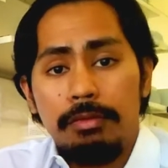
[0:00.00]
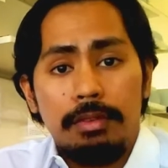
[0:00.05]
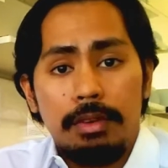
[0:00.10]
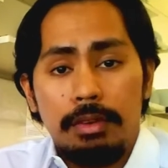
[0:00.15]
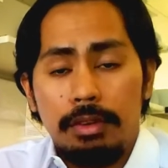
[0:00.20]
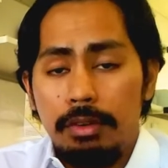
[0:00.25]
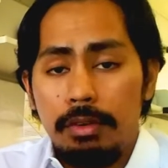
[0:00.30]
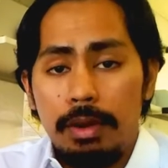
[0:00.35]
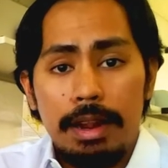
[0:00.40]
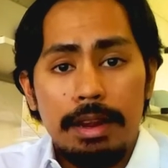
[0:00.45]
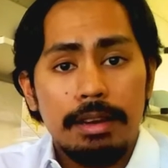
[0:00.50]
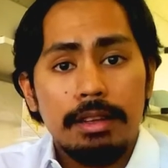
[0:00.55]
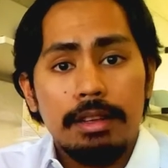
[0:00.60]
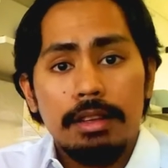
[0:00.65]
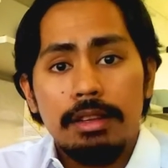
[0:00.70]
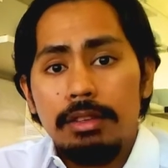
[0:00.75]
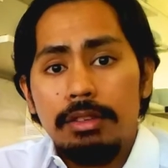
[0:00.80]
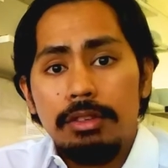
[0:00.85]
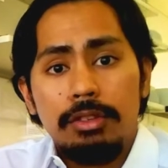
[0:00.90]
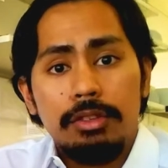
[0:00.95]
great,
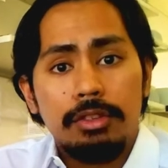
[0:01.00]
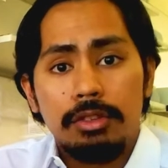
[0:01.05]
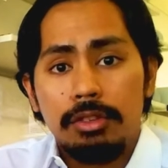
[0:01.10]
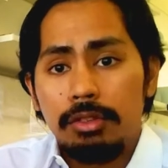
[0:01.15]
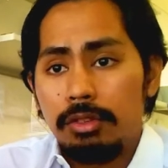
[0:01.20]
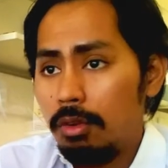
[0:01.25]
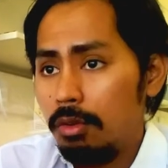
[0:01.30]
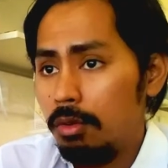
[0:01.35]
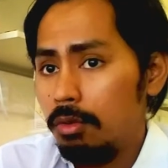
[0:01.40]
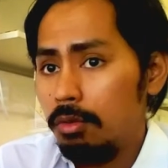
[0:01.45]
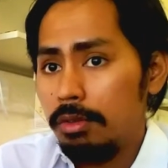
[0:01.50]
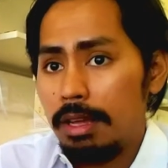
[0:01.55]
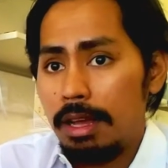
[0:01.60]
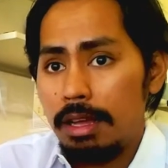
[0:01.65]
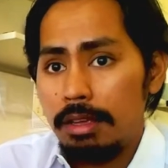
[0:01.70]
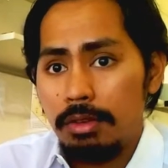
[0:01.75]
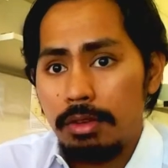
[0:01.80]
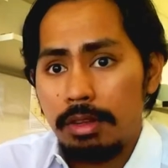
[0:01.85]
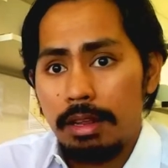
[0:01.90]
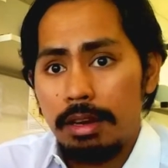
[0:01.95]
so
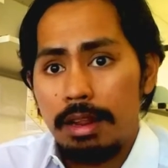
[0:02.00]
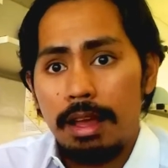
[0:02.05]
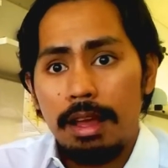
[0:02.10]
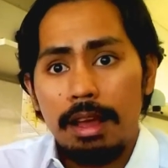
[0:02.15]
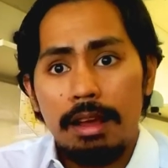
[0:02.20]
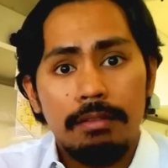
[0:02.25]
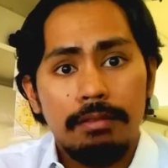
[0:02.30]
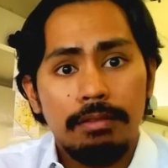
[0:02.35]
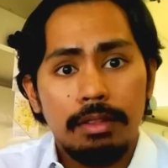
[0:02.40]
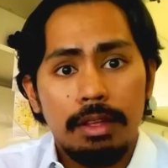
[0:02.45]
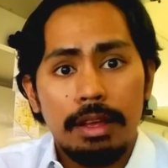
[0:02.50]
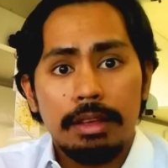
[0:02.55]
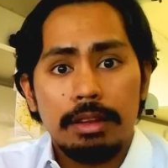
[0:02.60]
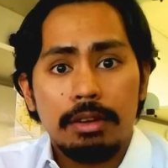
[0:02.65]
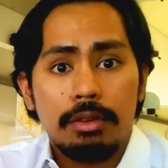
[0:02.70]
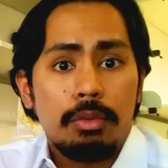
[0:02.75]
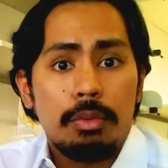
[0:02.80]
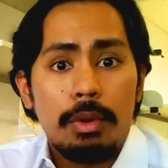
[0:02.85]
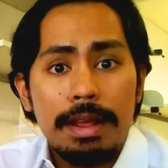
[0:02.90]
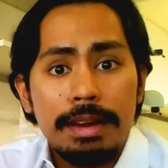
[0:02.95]
that you can have like
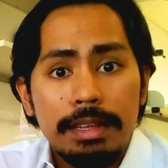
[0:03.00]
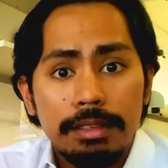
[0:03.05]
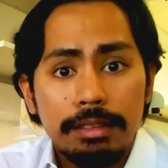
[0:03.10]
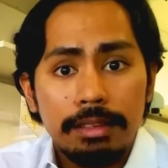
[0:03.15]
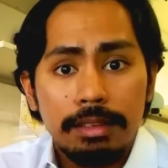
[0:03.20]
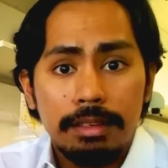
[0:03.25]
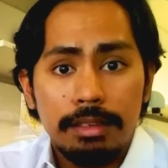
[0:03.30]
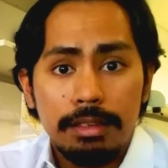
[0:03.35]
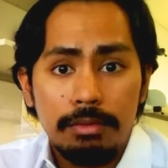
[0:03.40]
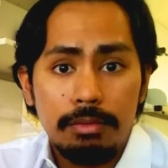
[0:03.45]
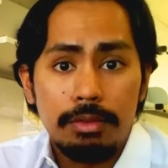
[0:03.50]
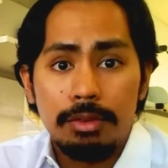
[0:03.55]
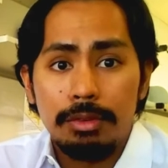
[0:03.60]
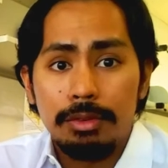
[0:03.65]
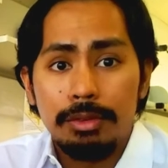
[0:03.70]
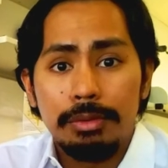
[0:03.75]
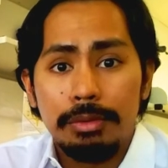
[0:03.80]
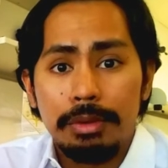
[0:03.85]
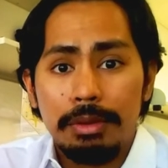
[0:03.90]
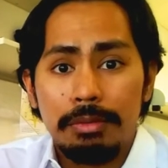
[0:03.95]
credit when you're
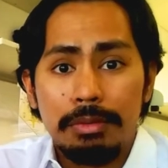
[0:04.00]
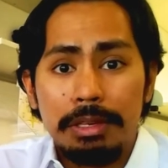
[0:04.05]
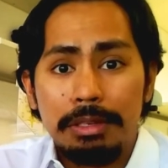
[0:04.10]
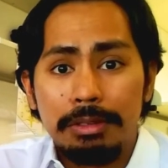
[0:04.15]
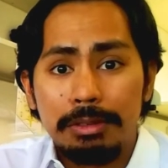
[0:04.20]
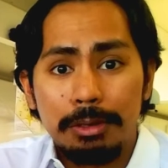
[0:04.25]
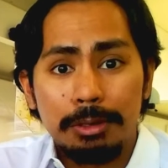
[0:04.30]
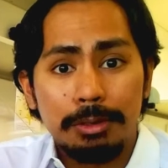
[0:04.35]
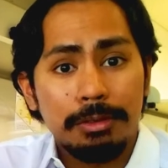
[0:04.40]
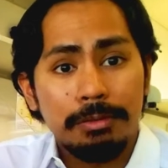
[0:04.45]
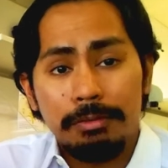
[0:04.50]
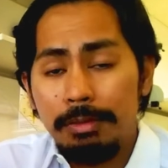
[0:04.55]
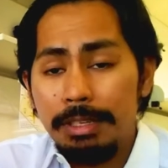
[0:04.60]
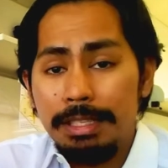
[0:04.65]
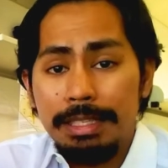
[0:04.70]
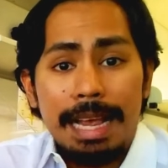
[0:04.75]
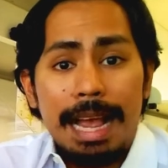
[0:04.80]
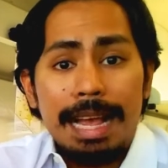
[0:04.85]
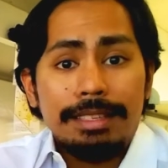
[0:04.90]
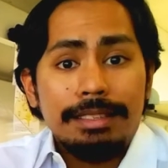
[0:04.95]
doing research,
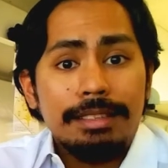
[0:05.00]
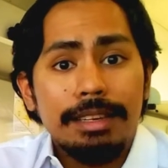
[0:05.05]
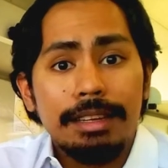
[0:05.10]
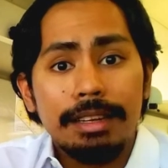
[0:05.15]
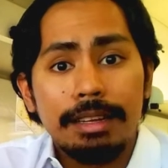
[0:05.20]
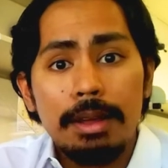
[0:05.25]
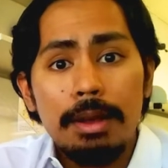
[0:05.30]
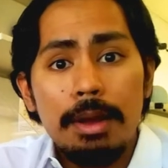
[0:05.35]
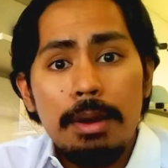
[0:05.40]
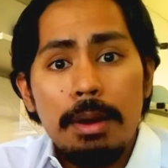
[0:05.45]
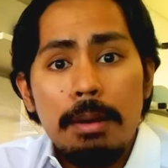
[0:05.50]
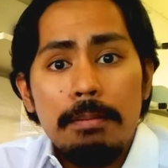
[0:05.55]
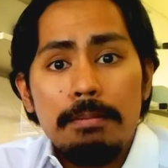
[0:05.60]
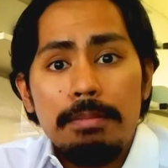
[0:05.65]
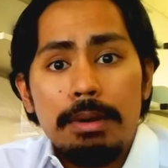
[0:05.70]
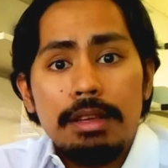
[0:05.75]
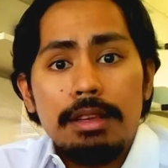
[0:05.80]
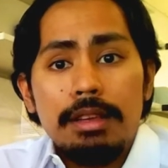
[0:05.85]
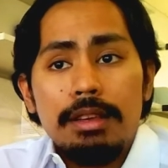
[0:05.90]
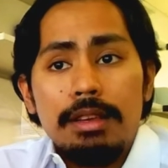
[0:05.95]
fantastic.
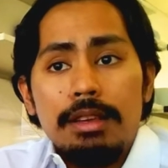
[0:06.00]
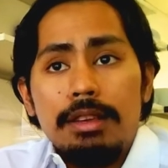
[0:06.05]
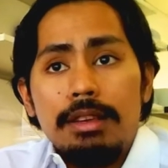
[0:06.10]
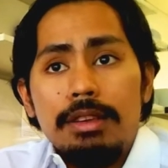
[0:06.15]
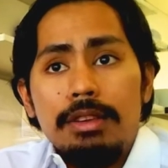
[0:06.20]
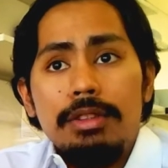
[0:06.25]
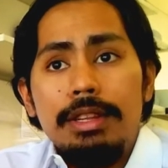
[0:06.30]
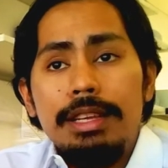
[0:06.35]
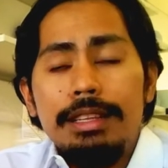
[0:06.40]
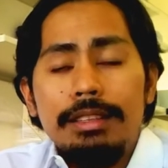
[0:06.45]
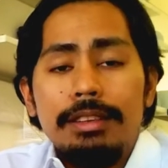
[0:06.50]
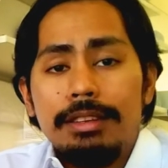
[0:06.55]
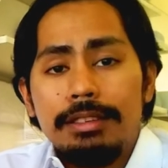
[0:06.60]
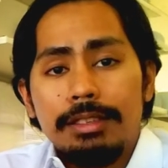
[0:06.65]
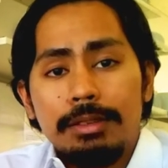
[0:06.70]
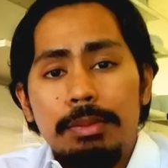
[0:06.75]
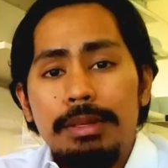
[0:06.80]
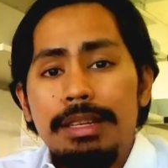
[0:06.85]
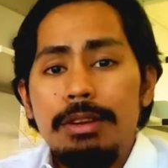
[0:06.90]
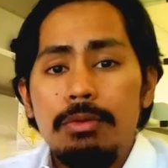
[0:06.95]
But you need to
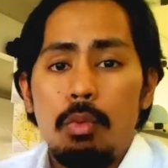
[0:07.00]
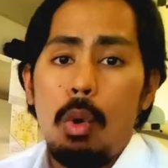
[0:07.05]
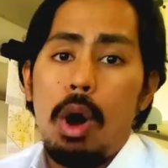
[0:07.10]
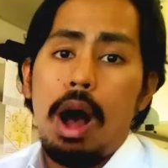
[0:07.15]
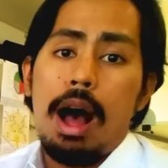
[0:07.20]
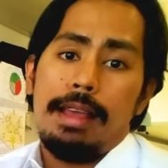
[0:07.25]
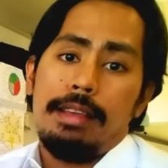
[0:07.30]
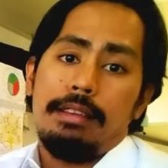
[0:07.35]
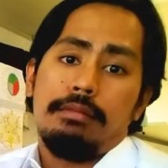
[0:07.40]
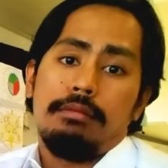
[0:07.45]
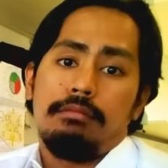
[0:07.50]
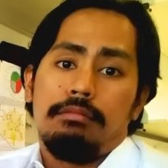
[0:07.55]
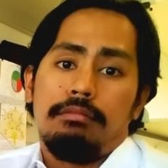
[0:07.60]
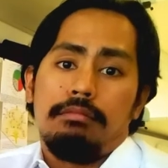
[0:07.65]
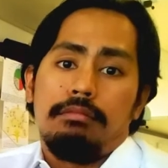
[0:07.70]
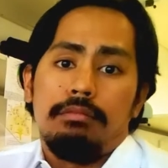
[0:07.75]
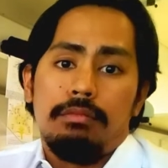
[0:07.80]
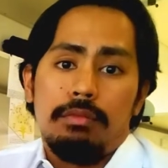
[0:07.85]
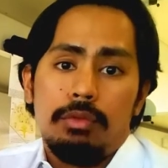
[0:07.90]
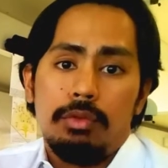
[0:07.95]
explain why.
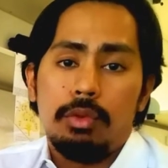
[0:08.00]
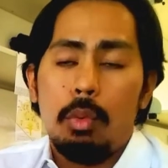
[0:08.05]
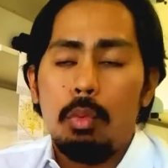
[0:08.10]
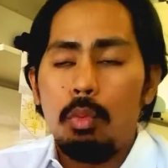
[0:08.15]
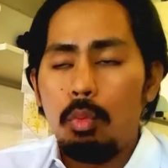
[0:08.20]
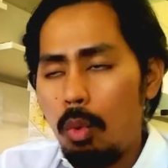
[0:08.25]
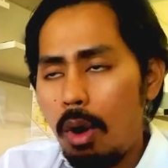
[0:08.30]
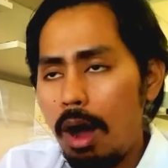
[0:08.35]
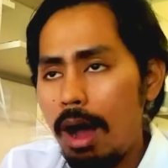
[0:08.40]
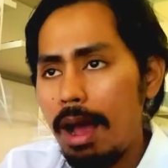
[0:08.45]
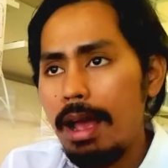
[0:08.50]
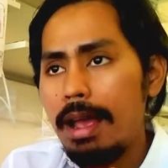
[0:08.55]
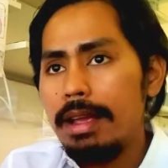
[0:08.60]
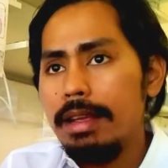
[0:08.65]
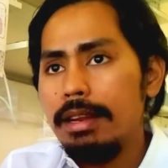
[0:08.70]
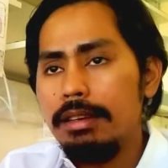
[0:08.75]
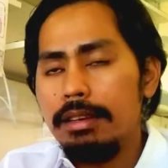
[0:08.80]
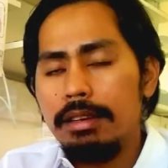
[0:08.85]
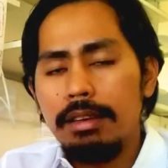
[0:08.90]
So why